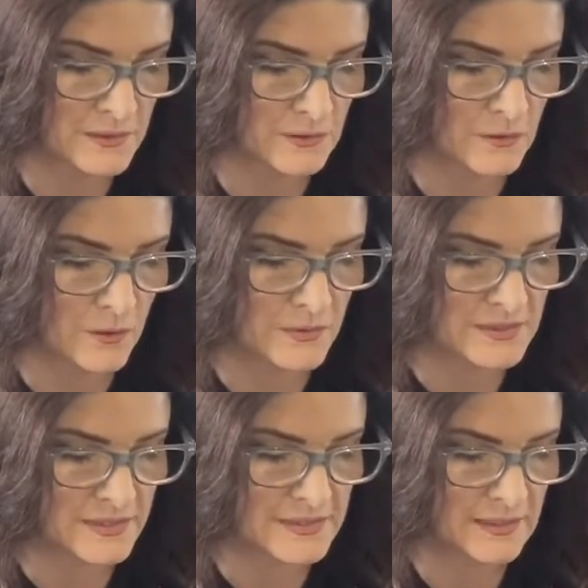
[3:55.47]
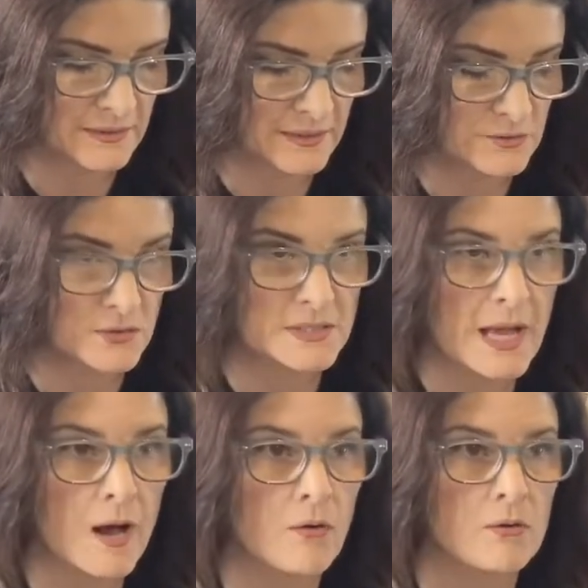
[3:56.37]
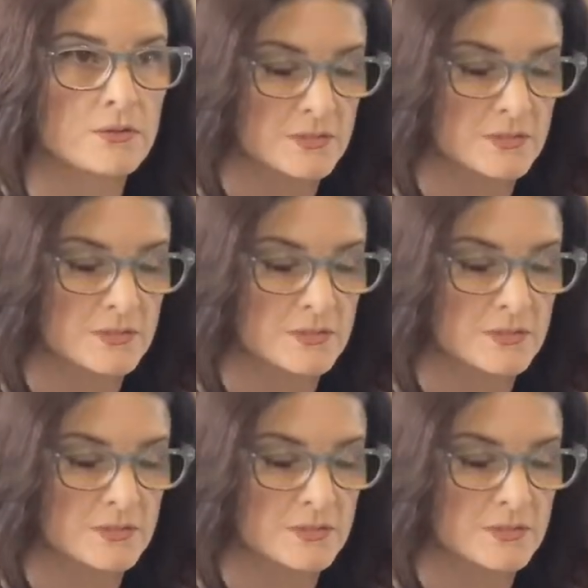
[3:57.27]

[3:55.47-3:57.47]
You can always lay down an extra towel or